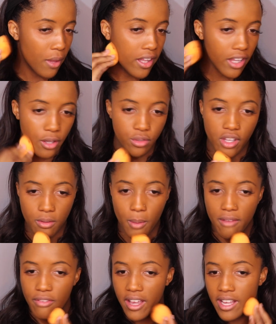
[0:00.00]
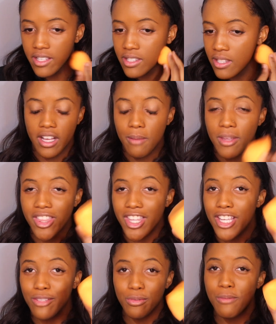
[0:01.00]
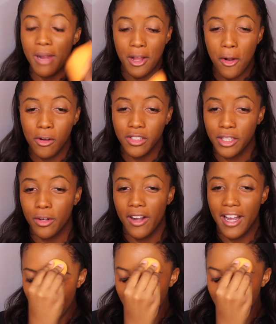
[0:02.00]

pillows on my face. I mean, these were my holy grail.